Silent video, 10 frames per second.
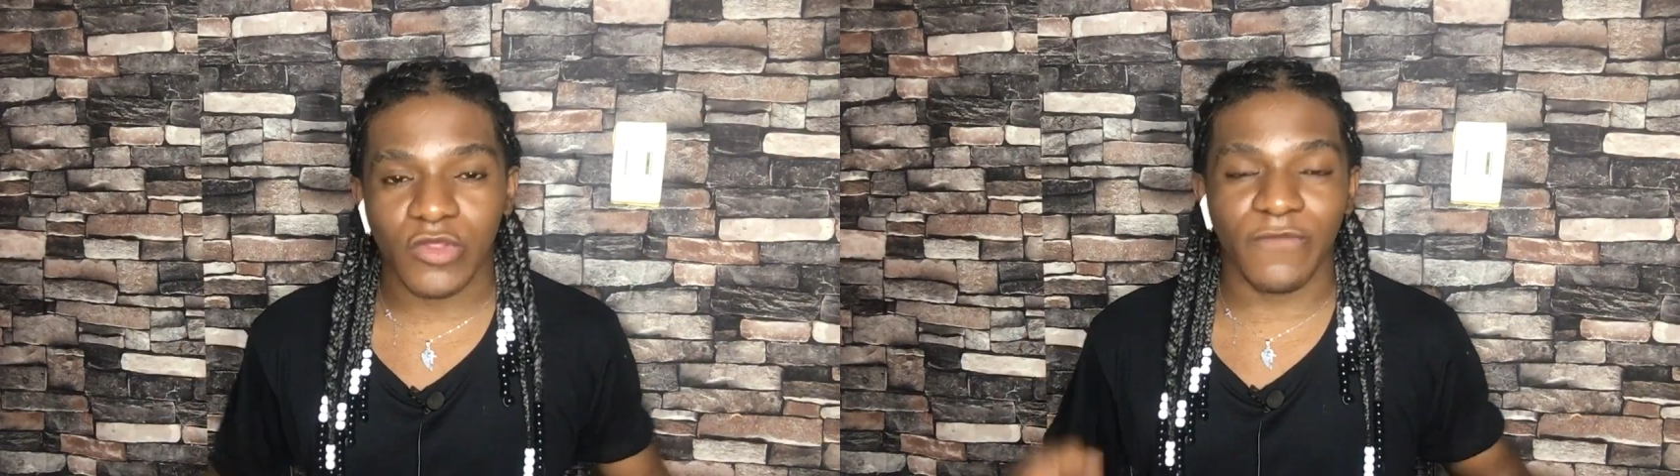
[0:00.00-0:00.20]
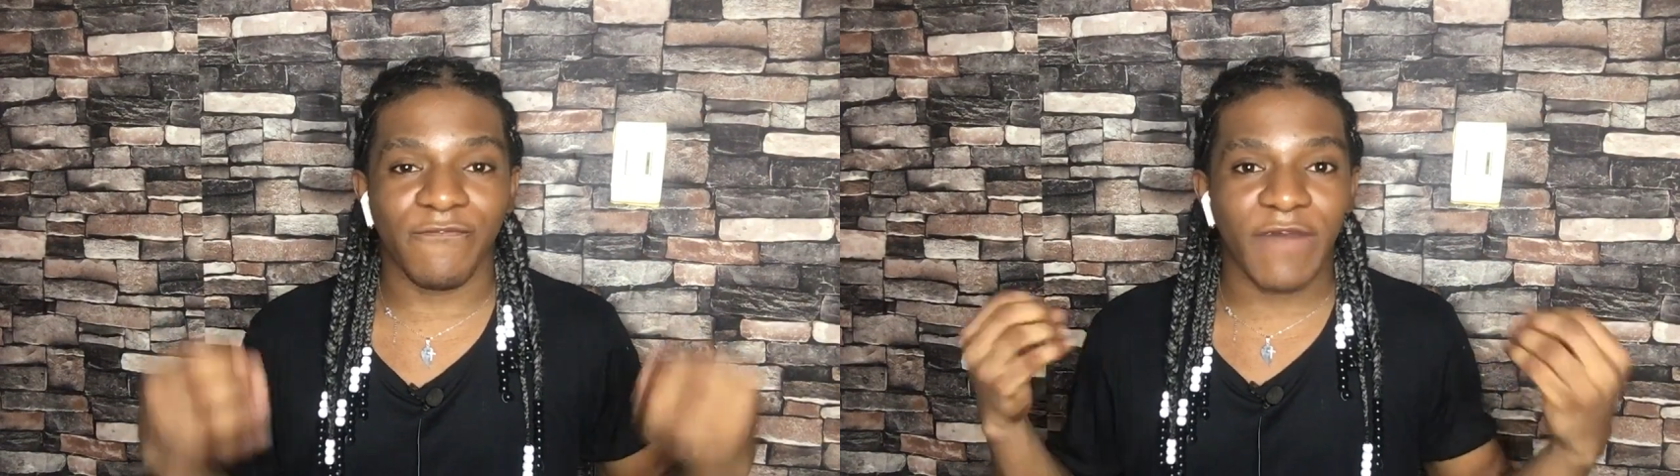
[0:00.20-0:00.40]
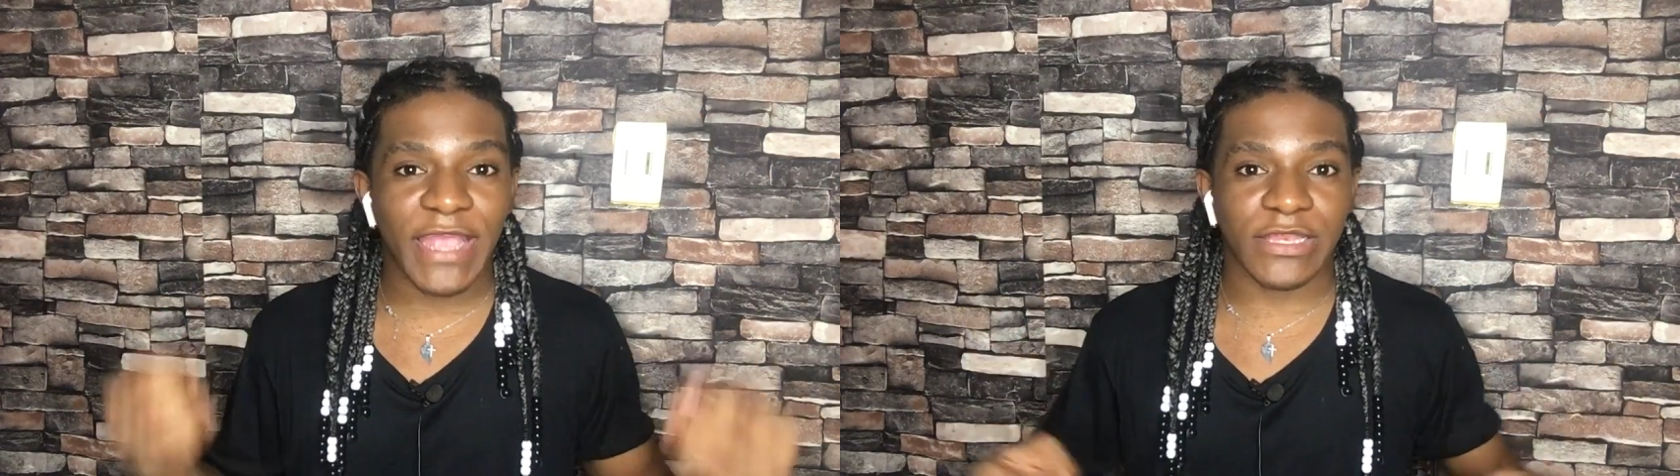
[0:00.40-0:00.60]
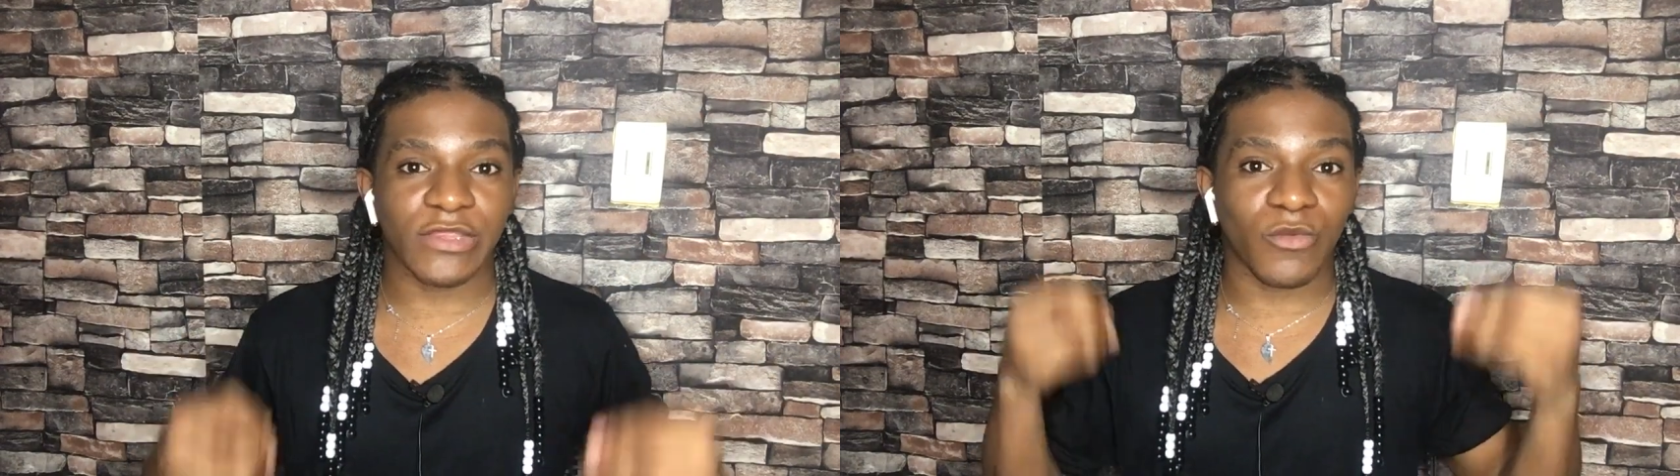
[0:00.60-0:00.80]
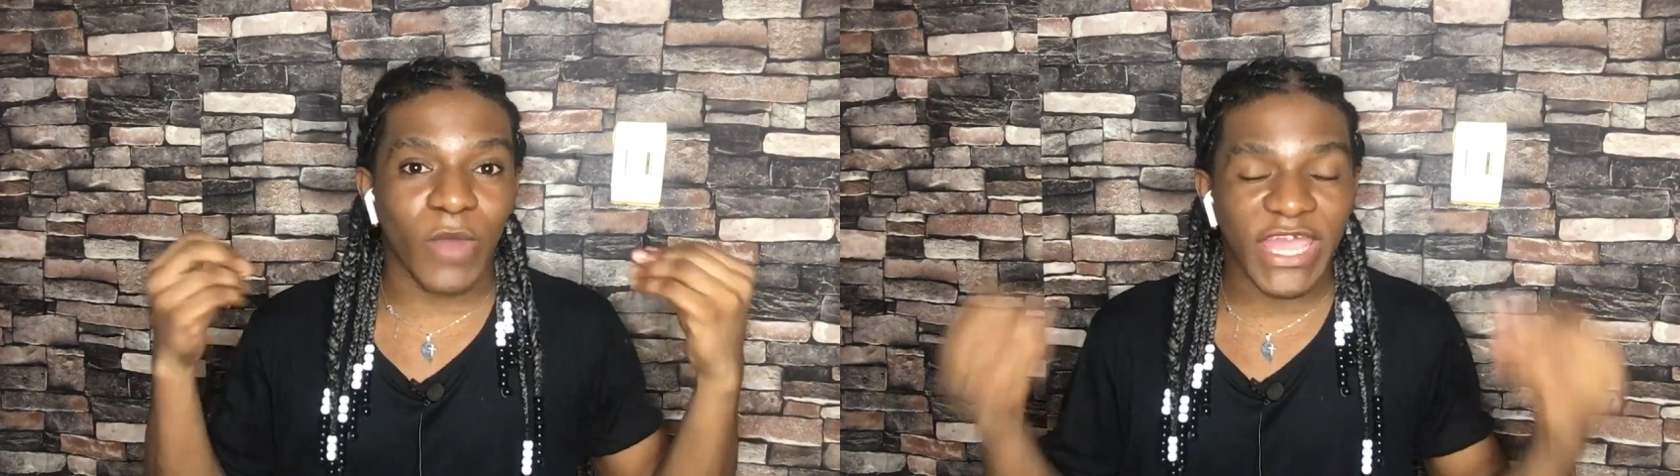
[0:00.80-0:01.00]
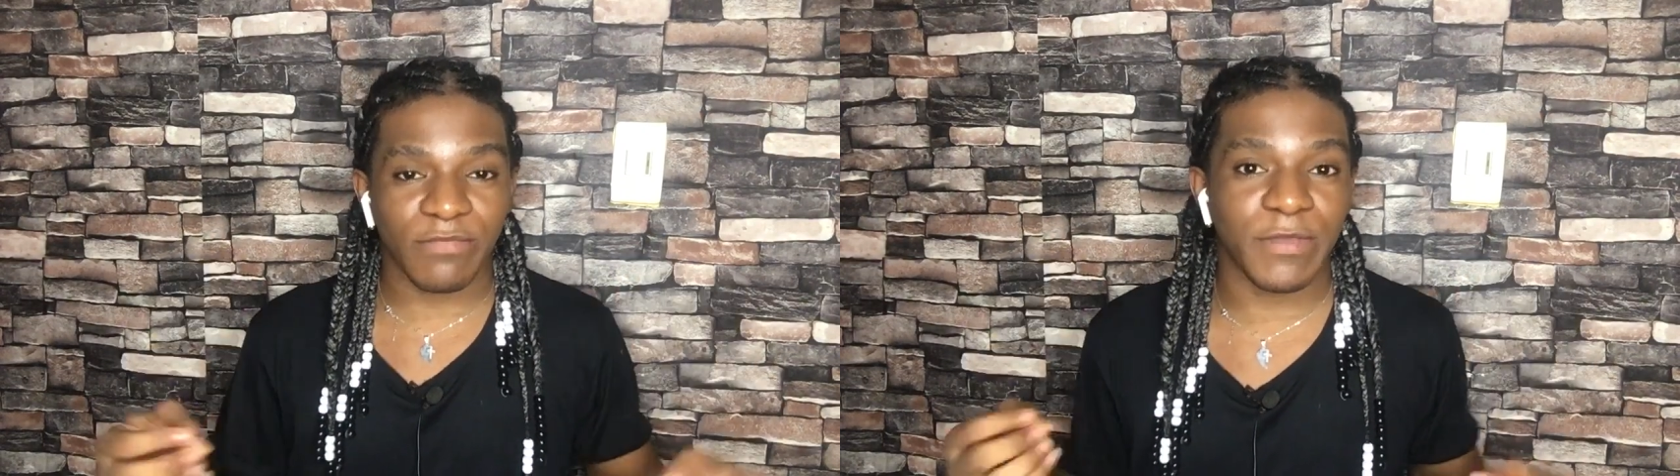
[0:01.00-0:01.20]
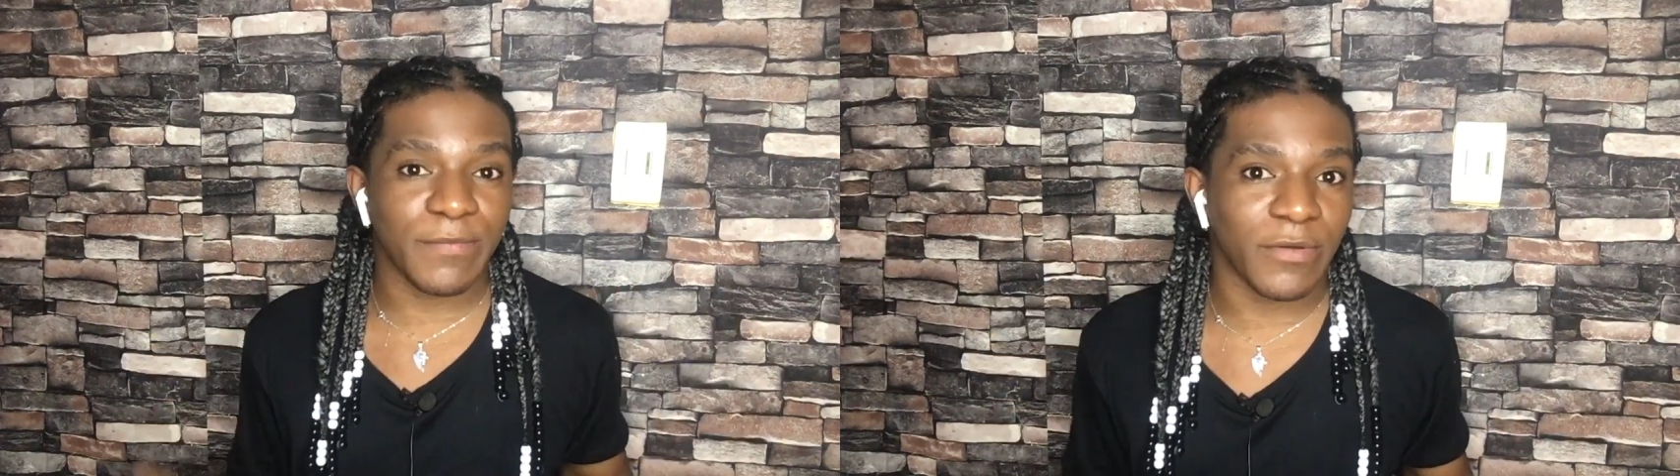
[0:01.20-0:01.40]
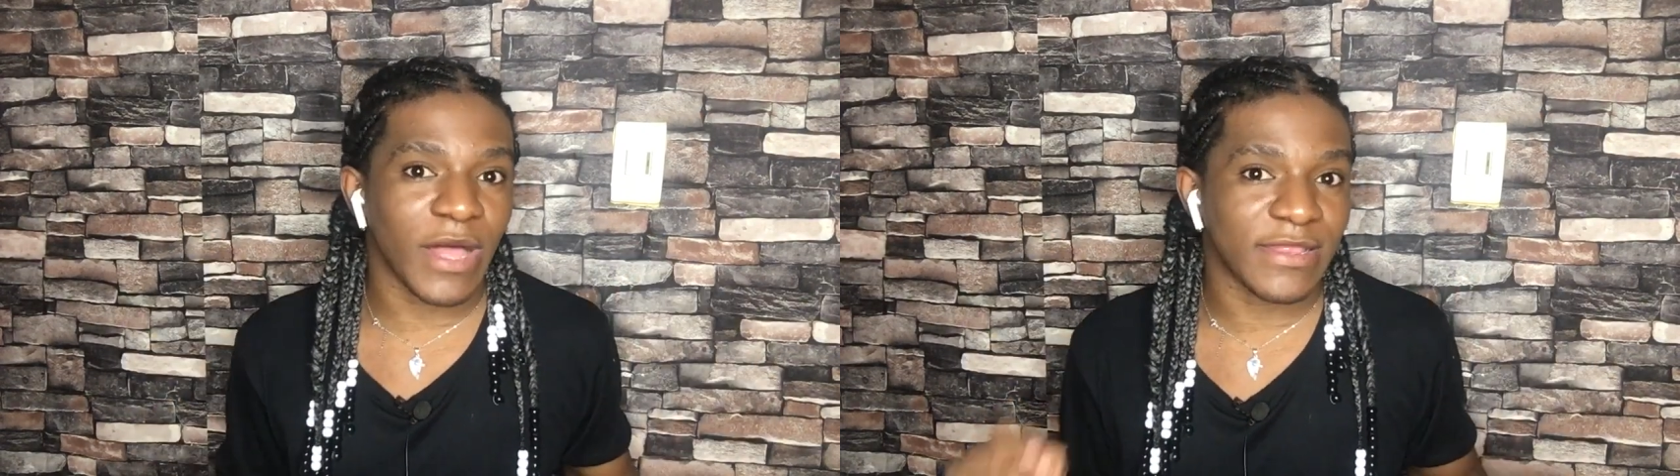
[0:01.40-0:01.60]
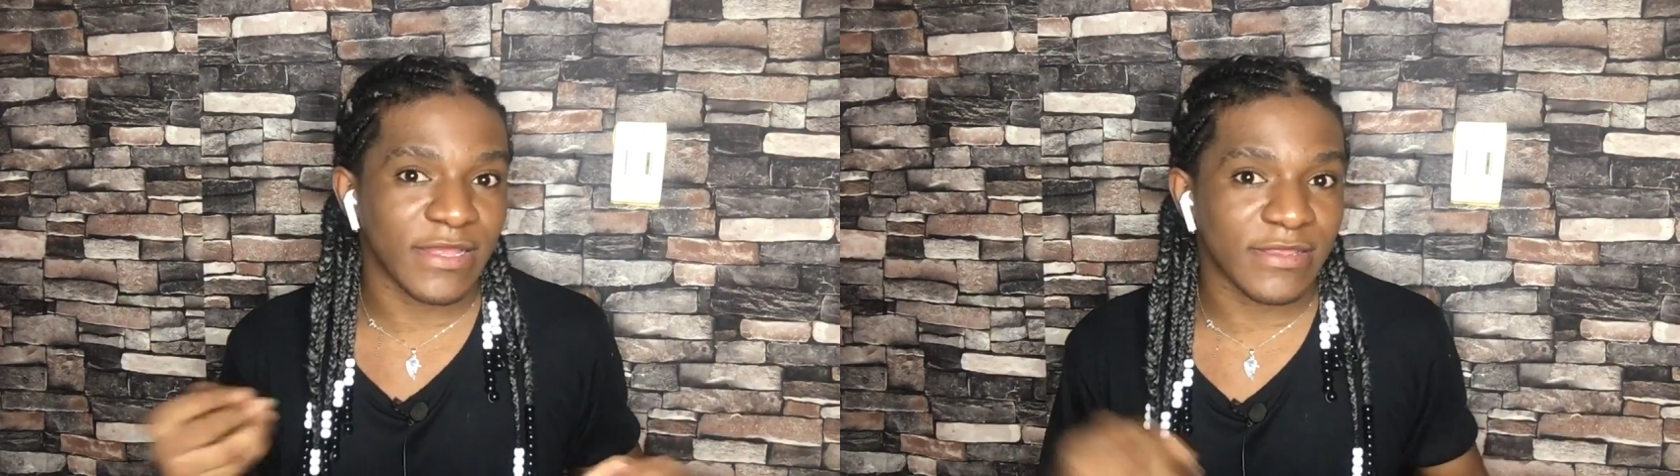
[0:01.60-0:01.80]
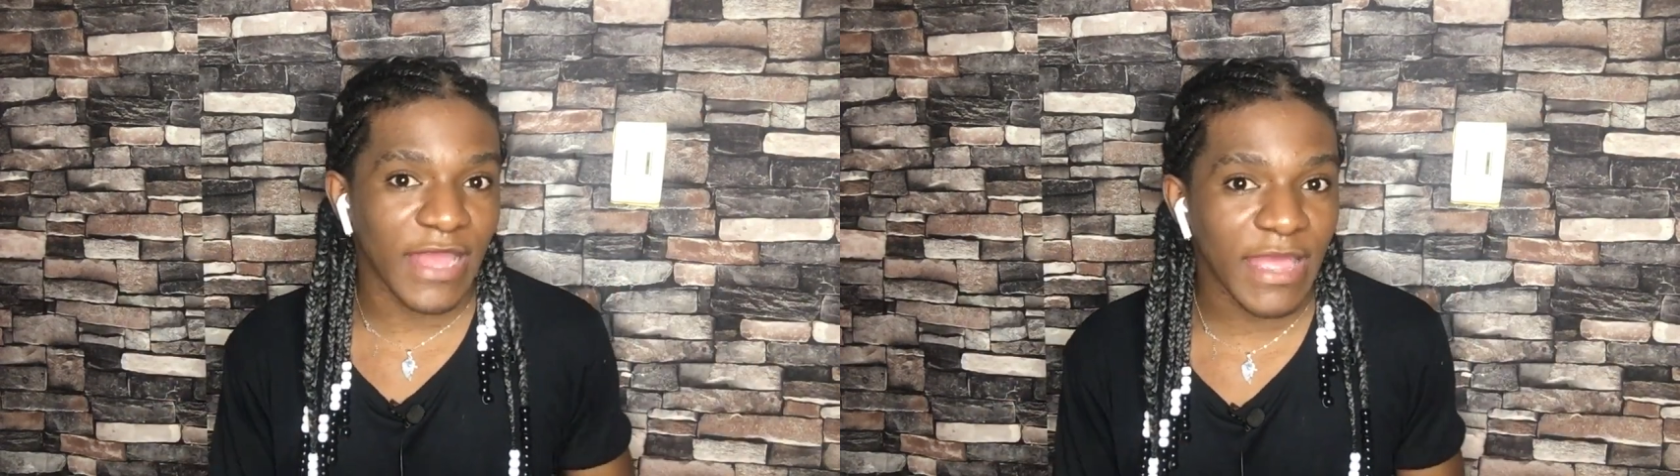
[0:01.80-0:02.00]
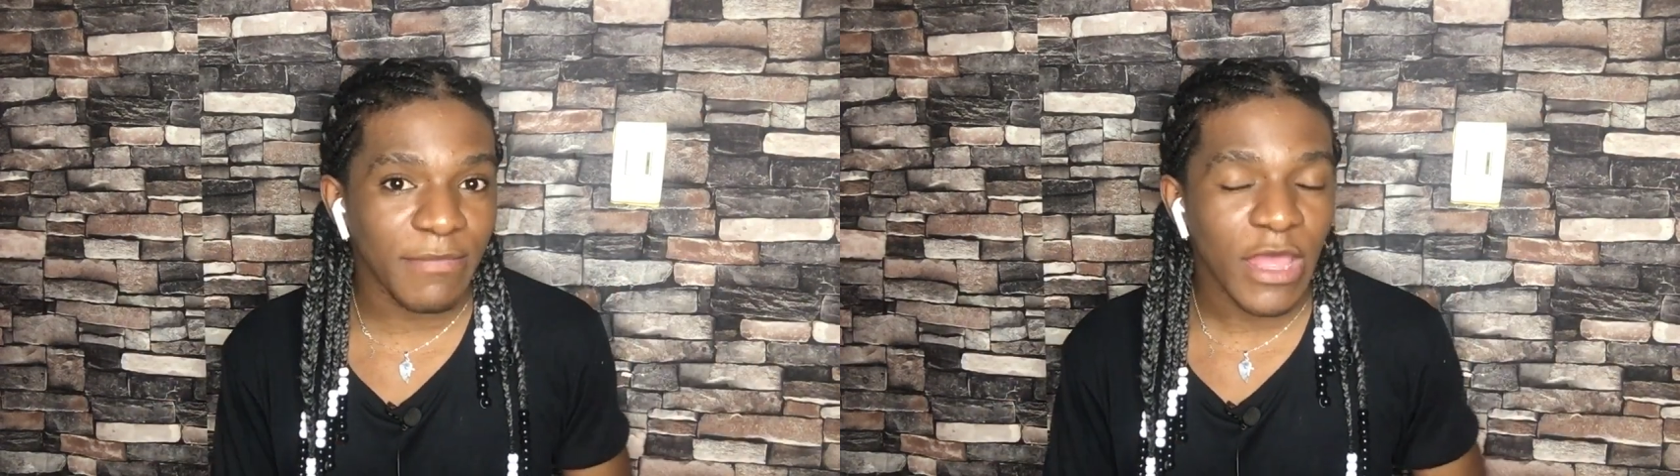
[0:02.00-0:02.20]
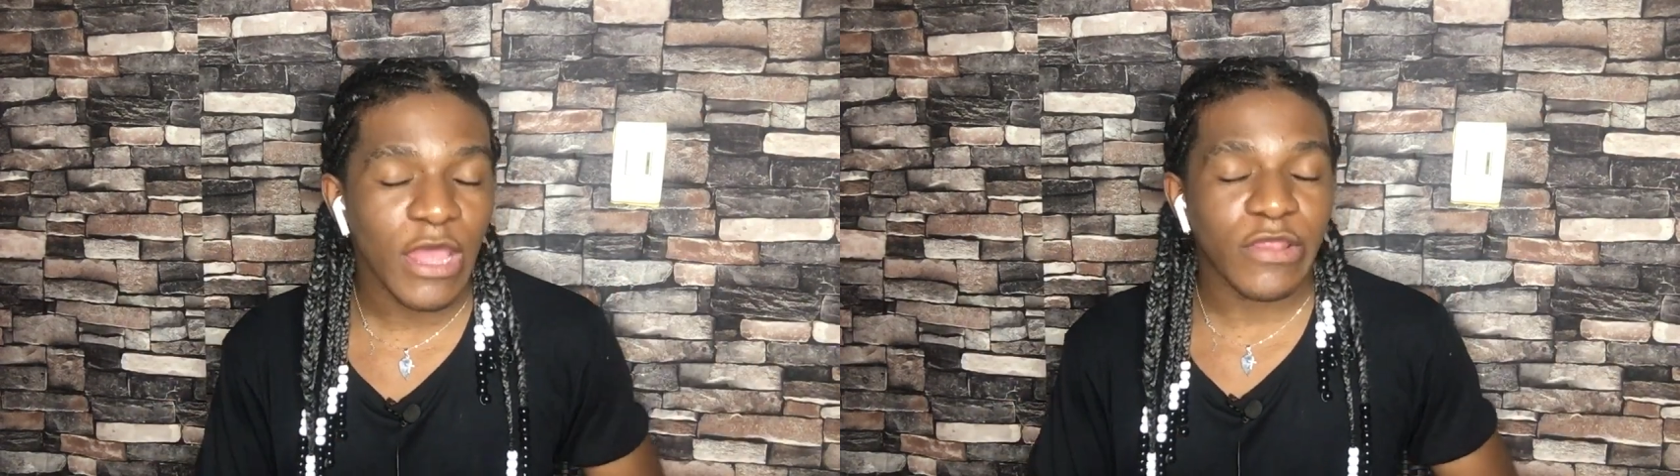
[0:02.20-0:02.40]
to fight the white people at that time.